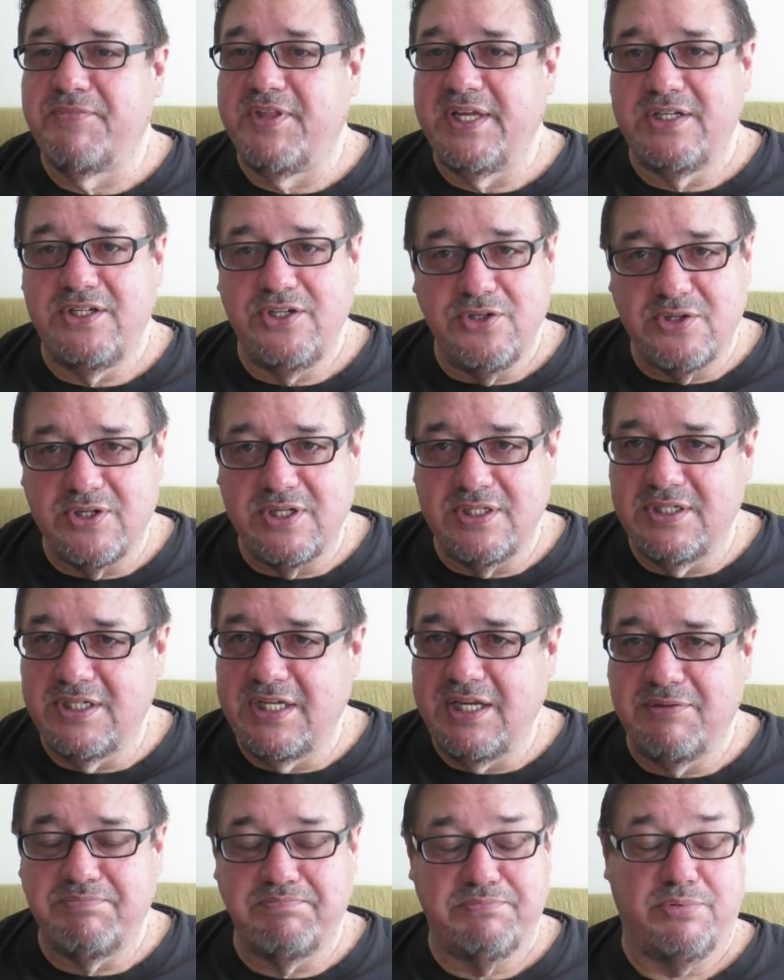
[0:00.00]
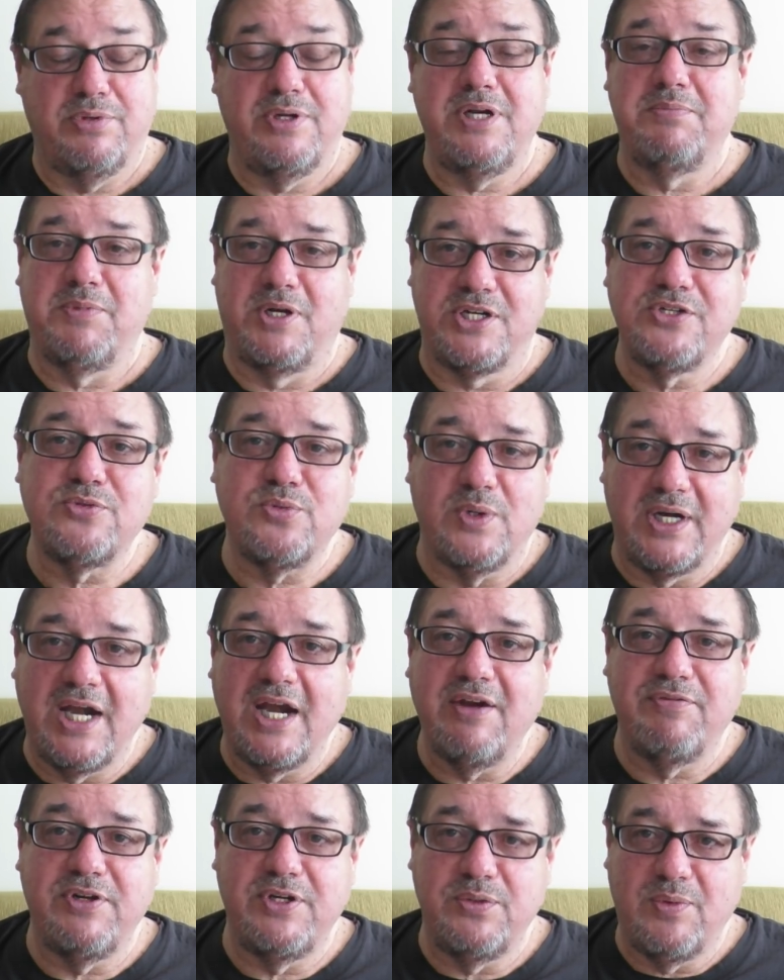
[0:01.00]
then you can get pretty much
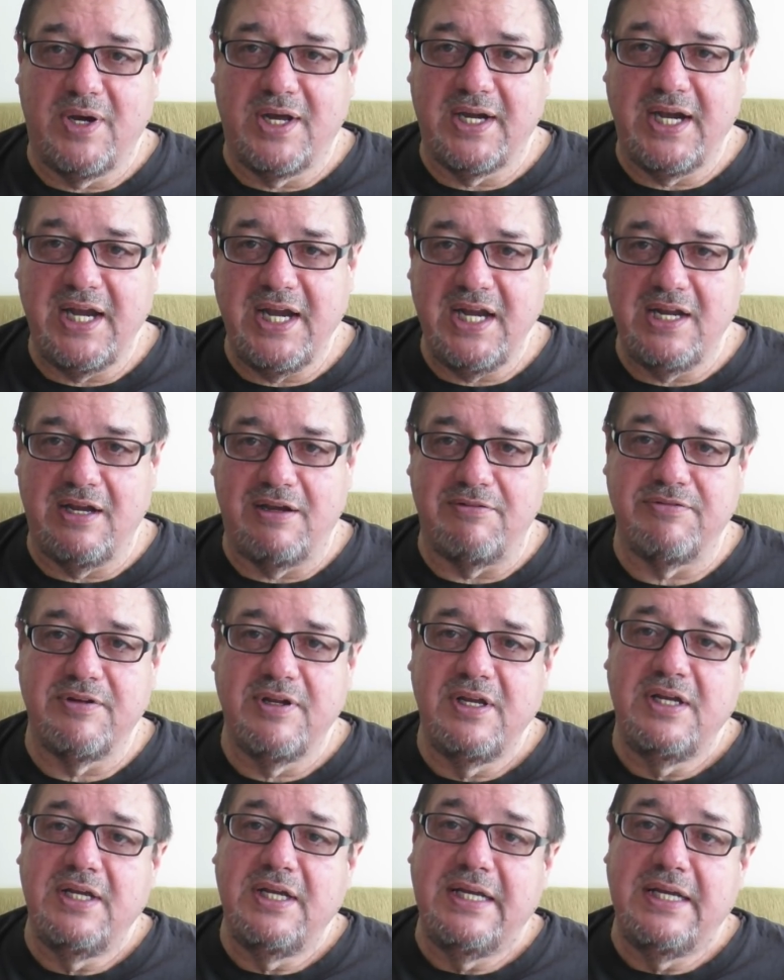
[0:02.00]
whatever you want to have.